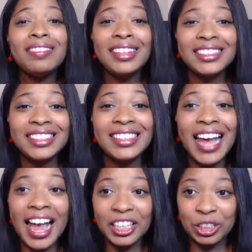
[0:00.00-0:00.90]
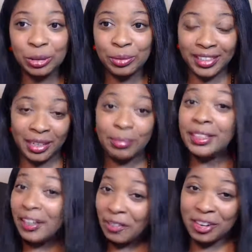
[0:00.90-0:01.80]
This is actually,
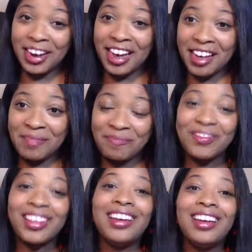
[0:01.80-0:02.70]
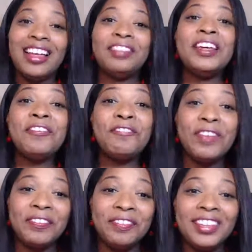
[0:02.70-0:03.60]
believe it or not, the
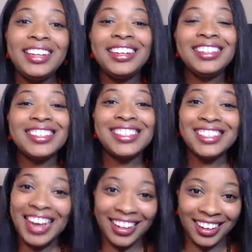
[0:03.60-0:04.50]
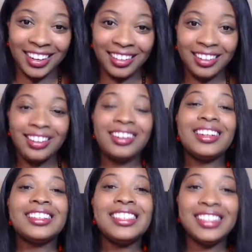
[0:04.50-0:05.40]
52nd
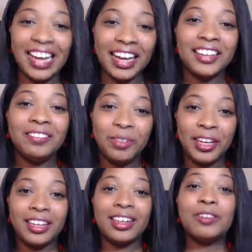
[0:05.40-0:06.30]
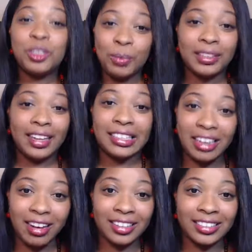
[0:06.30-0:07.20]
consecutive week of Speak That
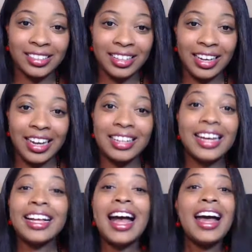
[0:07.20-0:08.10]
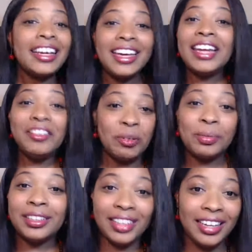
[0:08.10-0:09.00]
Talks. Like, I can't even
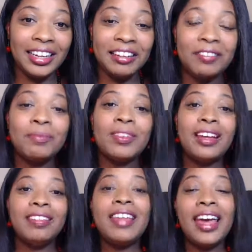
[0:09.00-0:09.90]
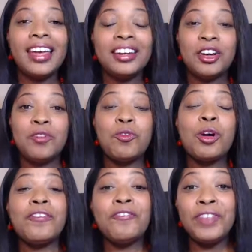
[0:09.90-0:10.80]
believe that
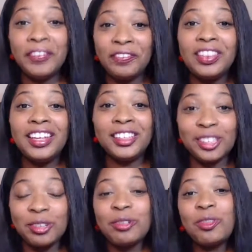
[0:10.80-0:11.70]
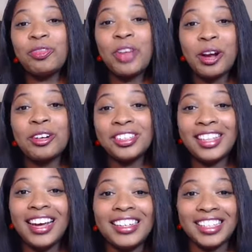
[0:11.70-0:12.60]
for 52
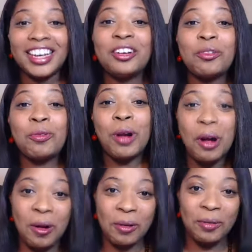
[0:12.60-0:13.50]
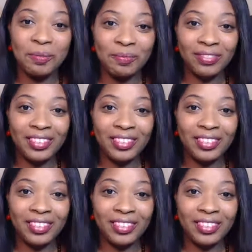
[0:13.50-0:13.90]
Thursdays in a row,